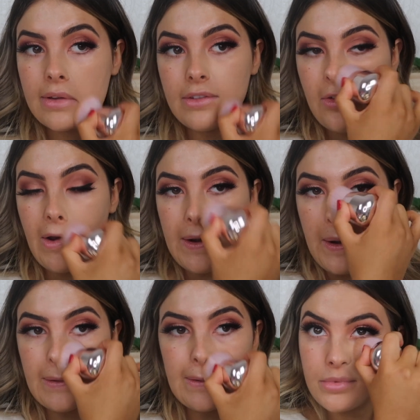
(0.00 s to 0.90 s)
It's very
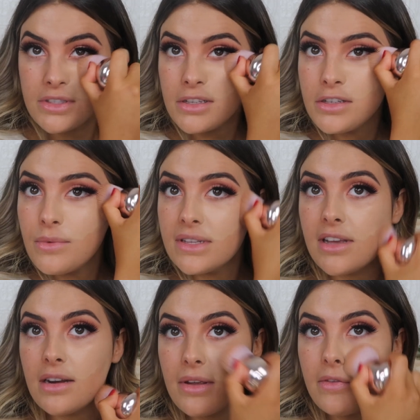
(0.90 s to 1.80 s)
nice. I'm just going to do one
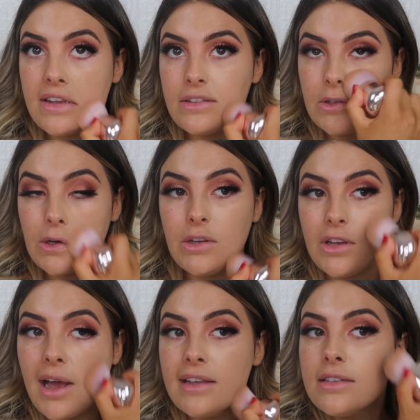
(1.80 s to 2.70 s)
side of my face to show you
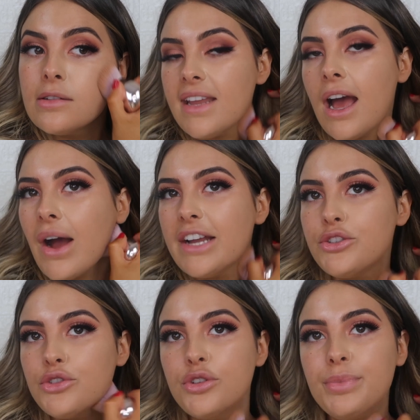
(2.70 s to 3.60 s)
guys. Now, I
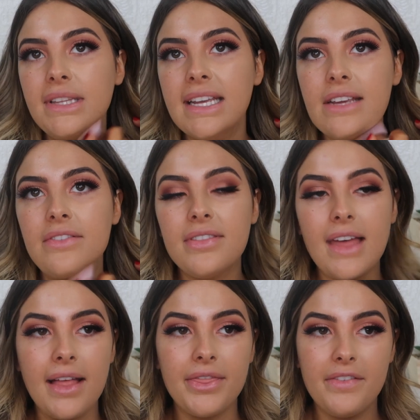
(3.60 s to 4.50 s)
do believe
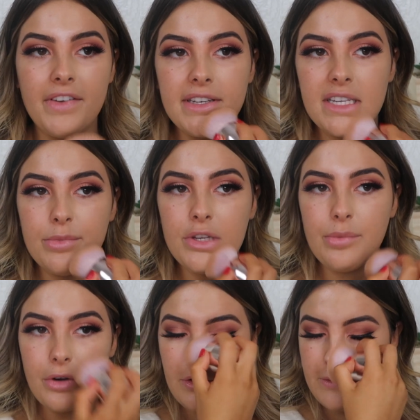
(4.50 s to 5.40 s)
that the Fenty
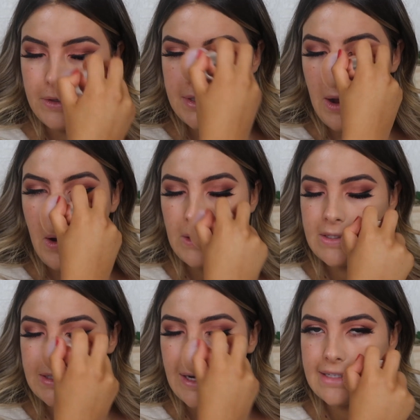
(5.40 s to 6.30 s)
Beauty Pro Filter
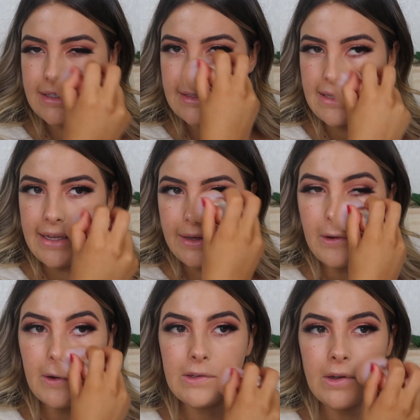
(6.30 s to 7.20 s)
oxidizes. Like, it
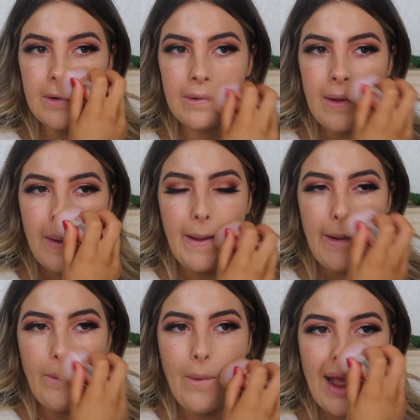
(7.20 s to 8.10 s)
goes on
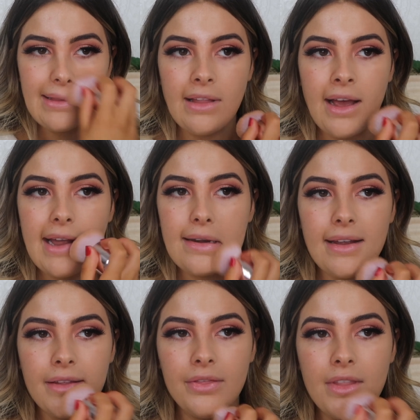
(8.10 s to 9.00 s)
quite light
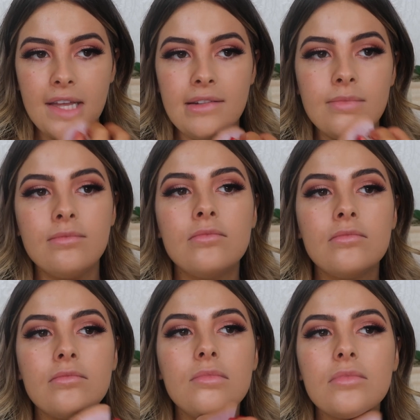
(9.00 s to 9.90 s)
and then
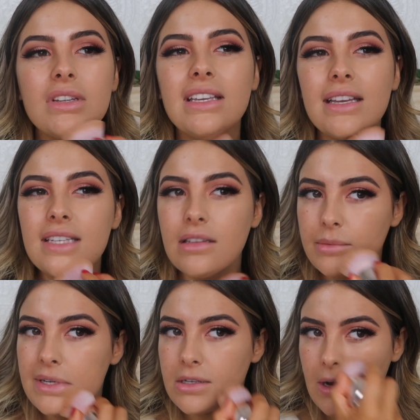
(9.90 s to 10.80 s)
it gets a
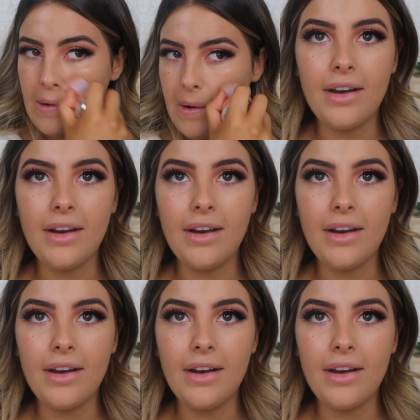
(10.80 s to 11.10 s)
little bit dark.